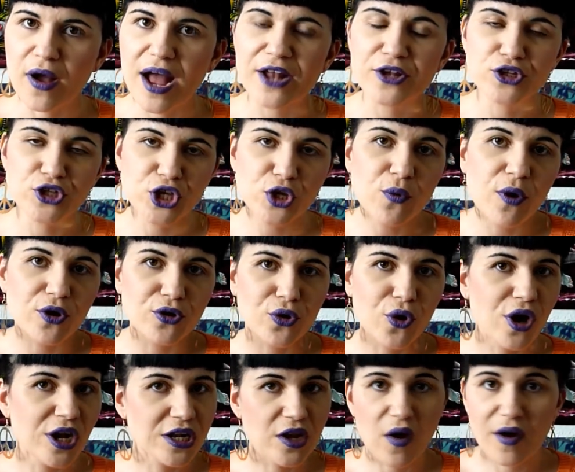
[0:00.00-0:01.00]
and you are
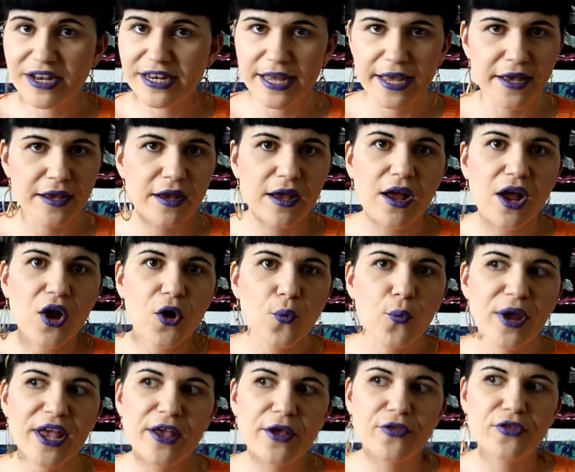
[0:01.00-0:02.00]
not aligning
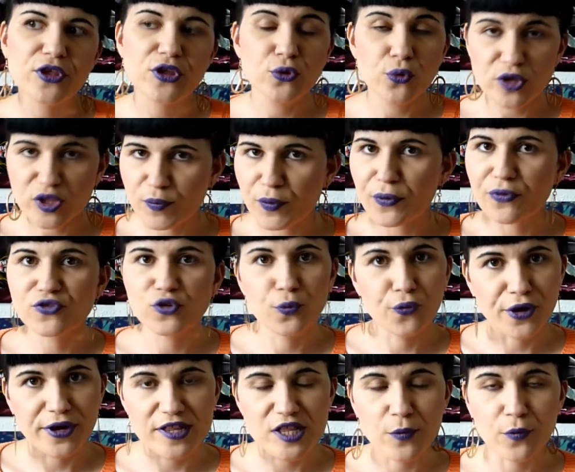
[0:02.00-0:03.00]
with your spiritual
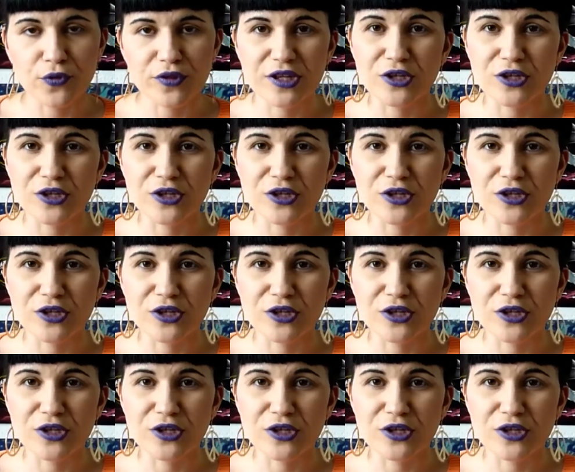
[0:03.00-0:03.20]
principles,